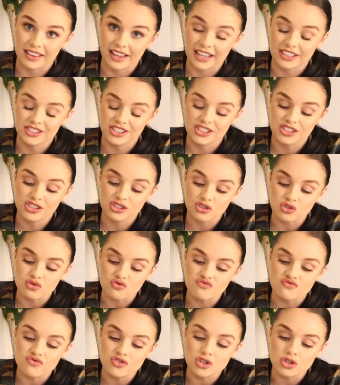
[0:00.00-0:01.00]
Like, she's so
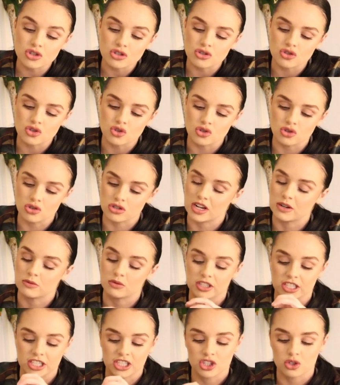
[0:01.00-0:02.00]
cute. I
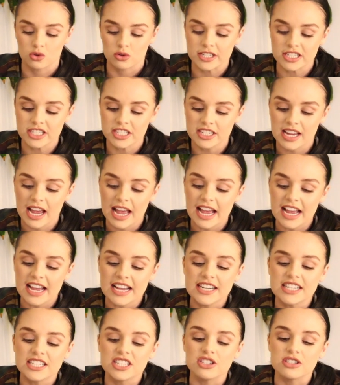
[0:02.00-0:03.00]
want to squish
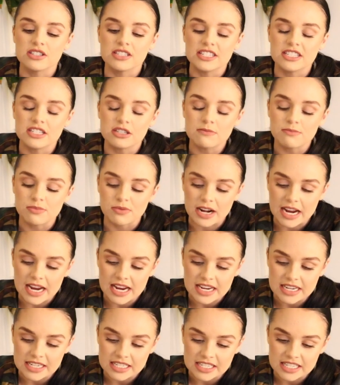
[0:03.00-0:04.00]
your little
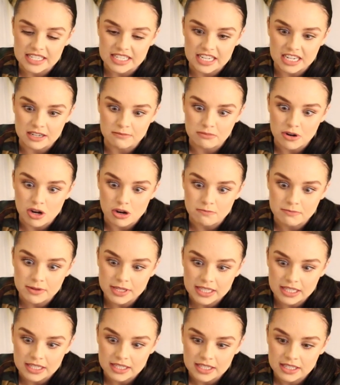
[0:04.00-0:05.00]
brain until it
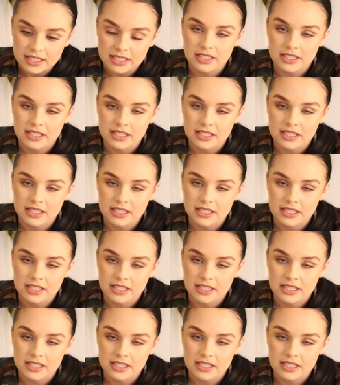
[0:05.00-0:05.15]
pops.